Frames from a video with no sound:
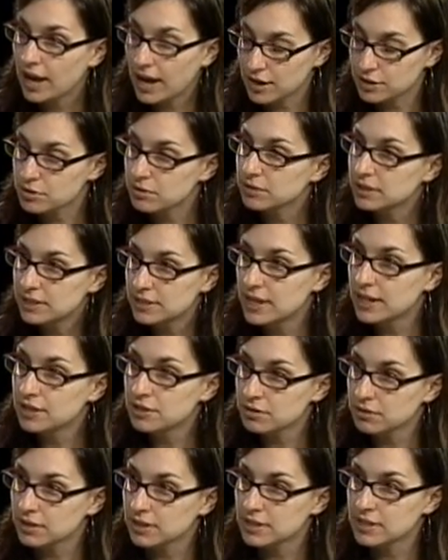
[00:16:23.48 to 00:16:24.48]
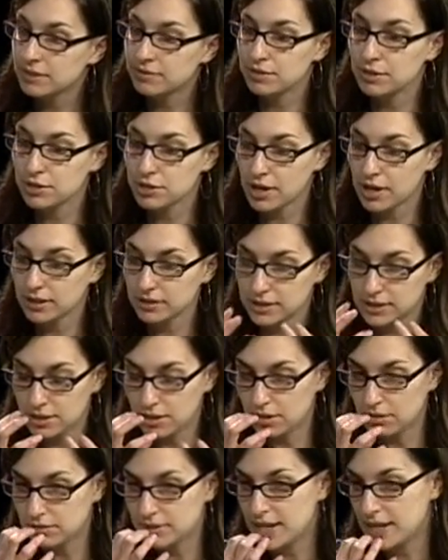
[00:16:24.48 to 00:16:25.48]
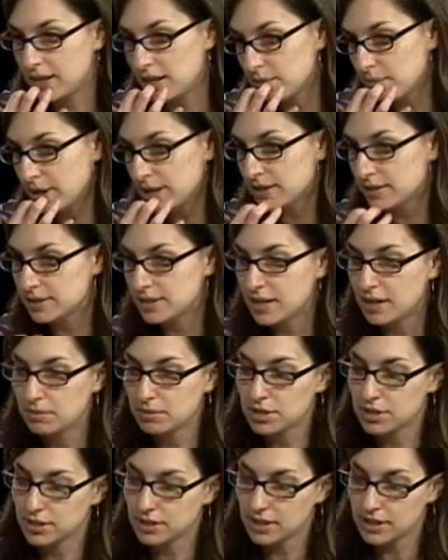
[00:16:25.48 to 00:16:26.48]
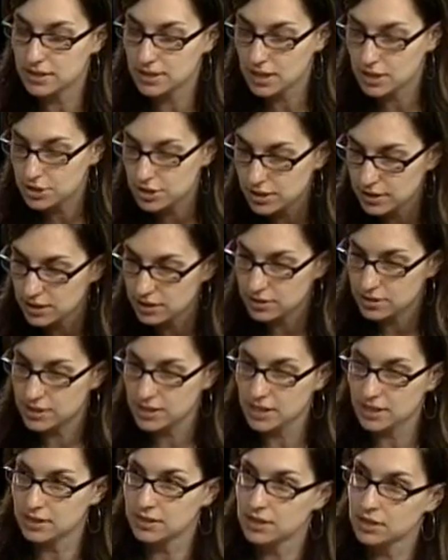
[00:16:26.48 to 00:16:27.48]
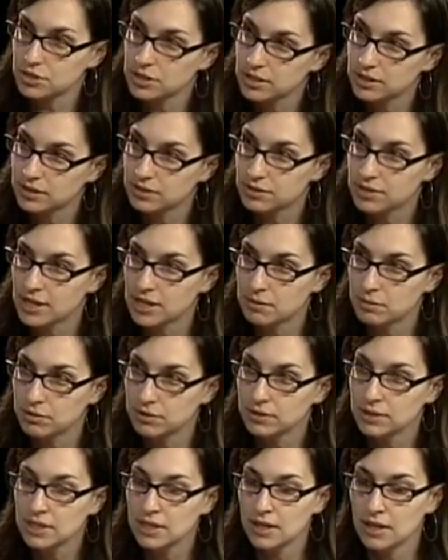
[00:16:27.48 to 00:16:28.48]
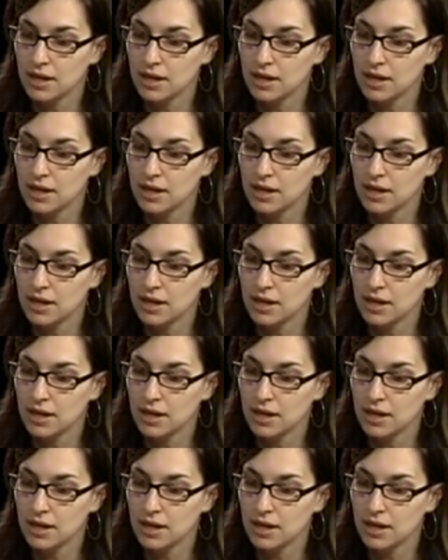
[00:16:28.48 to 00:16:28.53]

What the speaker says: actually dangerous. If the child is, you know, taking a bite of the sandwich and then touching their seat and touching their table.